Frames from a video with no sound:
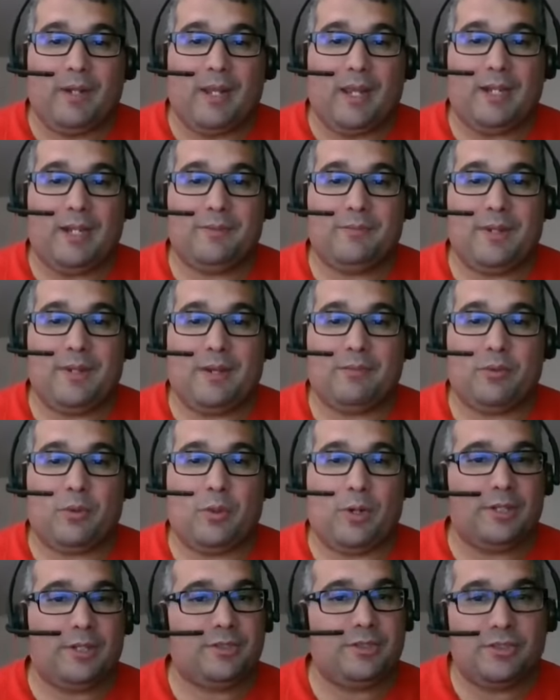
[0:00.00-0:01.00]
And if you have
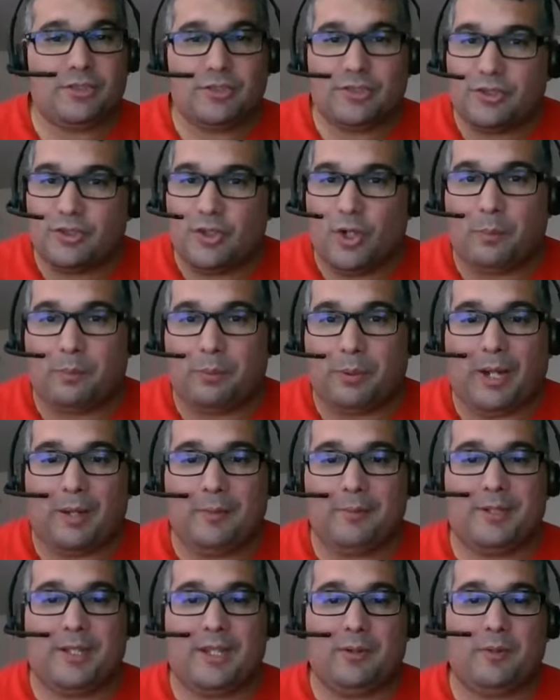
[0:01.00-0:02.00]
questions, no
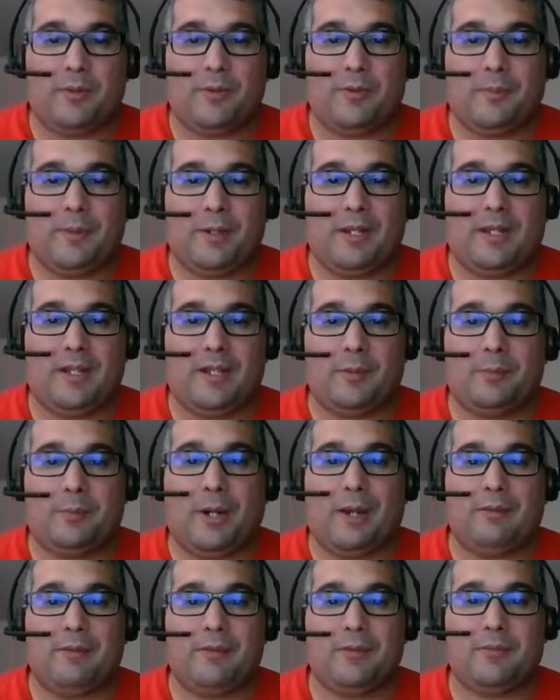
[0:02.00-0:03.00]
problem, get with me in a
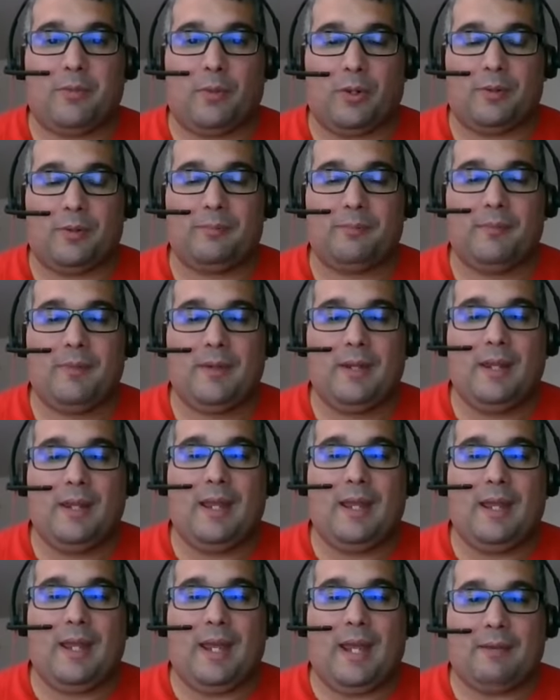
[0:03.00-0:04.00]
private forum.
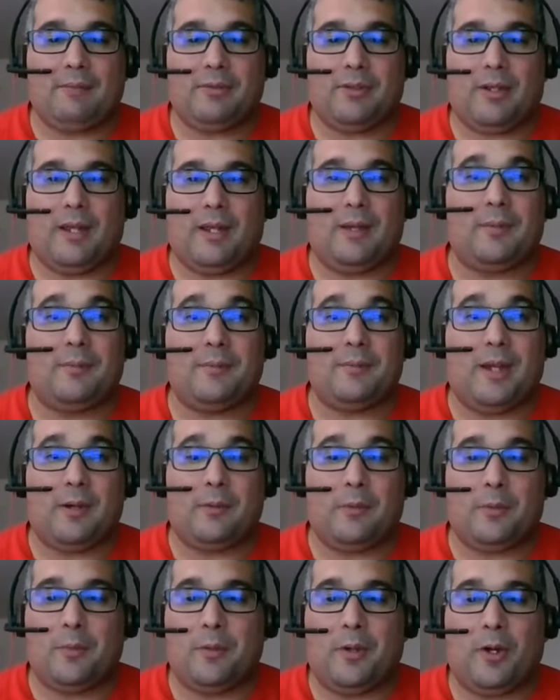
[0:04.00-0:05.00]

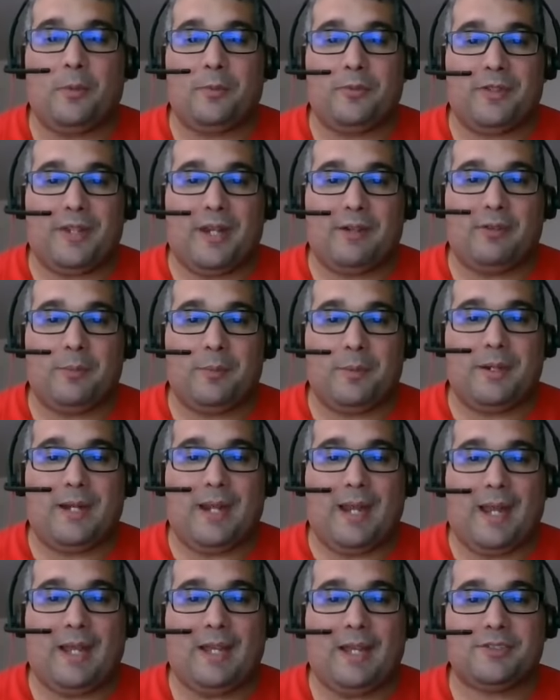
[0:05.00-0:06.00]
Hopefully everybody
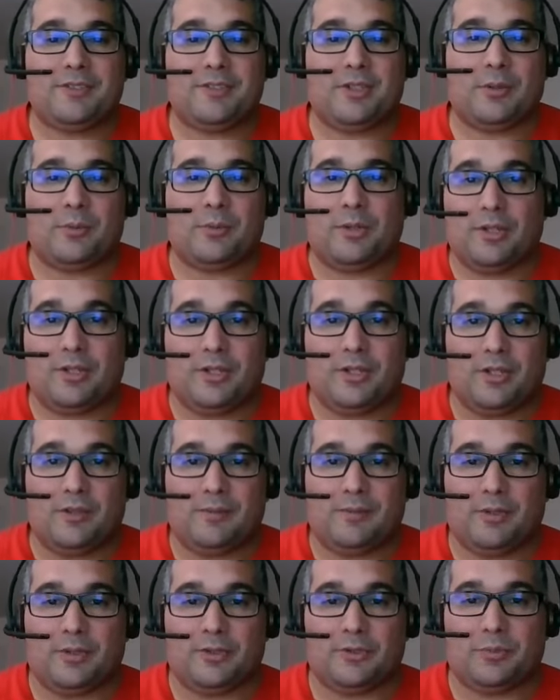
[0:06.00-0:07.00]
has a really
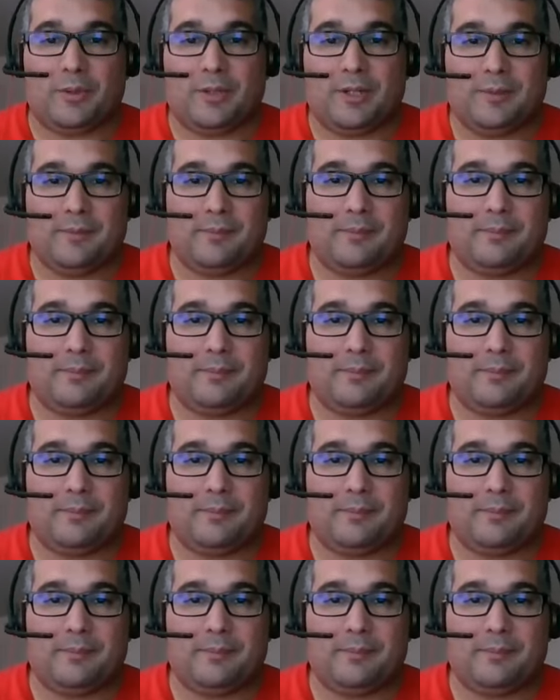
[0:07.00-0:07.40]
good first week.